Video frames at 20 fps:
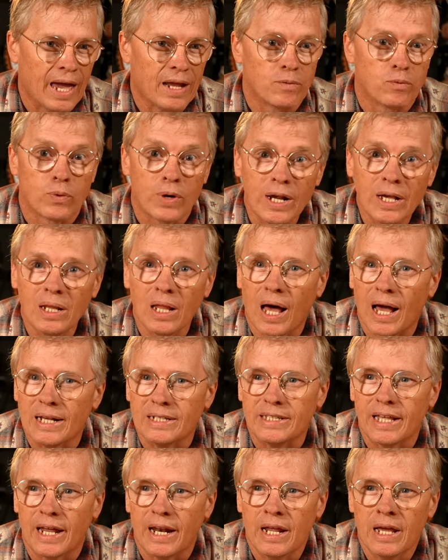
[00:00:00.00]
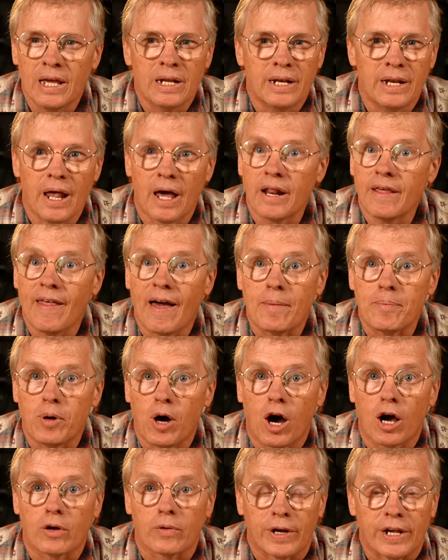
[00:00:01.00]
and realize that none of that
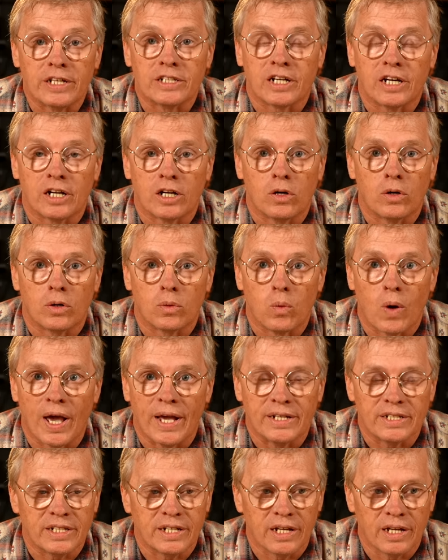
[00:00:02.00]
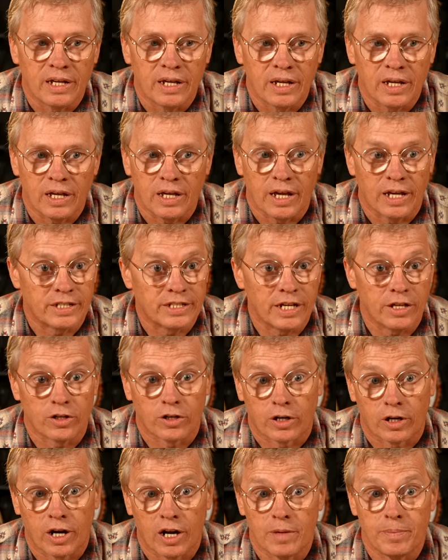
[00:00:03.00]
pottery is going to go to waste. It's either
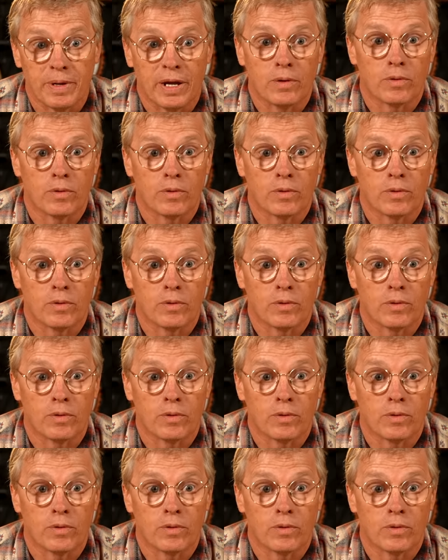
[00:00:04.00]
going to be